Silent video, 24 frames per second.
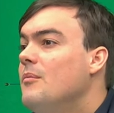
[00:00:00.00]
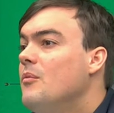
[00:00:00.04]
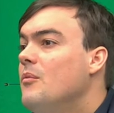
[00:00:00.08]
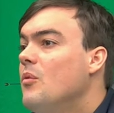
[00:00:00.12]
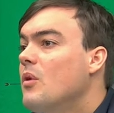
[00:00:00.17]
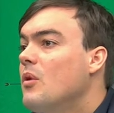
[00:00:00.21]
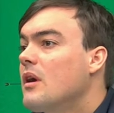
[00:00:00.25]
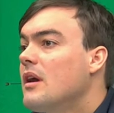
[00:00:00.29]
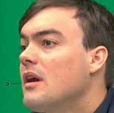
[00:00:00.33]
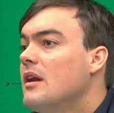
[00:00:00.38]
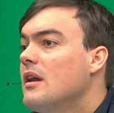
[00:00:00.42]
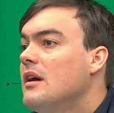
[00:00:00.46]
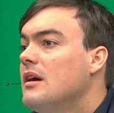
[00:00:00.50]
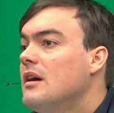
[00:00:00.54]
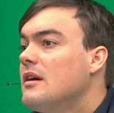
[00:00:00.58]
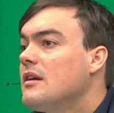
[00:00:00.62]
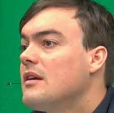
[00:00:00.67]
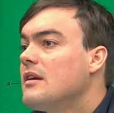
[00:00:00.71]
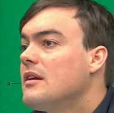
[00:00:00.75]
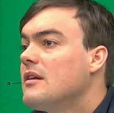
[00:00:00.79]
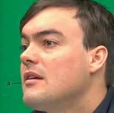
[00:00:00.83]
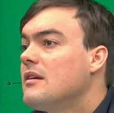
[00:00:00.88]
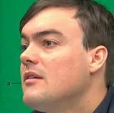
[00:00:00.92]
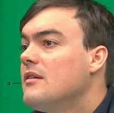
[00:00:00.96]
We're gonna
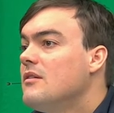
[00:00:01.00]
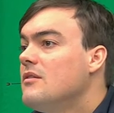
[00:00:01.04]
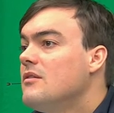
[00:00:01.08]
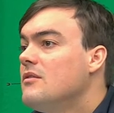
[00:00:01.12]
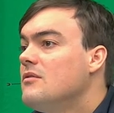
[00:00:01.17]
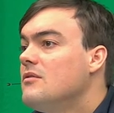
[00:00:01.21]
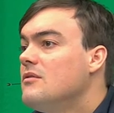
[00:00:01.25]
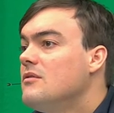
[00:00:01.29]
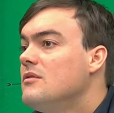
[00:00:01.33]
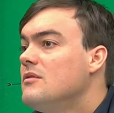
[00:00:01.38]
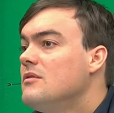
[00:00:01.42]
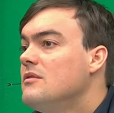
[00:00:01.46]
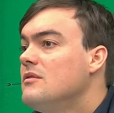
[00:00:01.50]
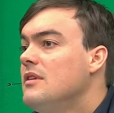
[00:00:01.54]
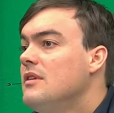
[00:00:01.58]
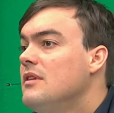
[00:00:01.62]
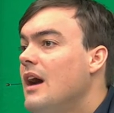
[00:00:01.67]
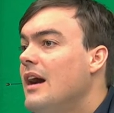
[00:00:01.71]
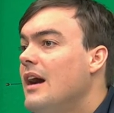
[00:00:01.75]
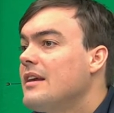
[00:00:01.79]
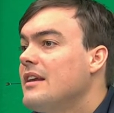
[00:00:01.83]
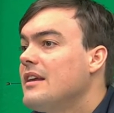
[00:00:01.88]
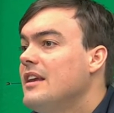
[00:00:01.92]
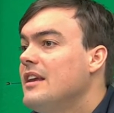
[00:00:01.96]

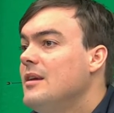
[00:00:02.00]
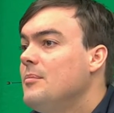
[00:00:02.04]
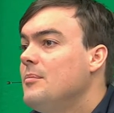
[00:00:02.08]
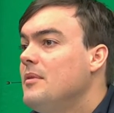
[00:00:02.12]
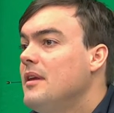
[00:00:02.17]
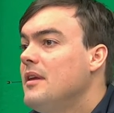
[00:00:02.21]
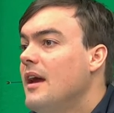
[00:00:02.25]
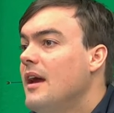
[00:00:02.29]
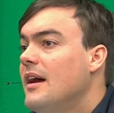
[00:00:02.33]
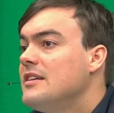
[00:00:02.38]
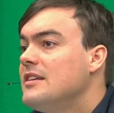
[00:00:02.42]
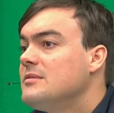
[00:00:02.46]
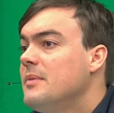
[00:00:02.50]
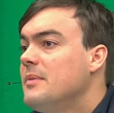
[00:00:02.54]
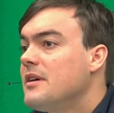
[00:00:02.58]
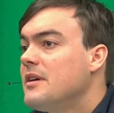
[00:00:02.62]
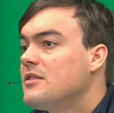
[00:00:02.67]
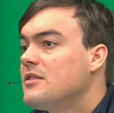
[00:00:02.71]
not keep the aspect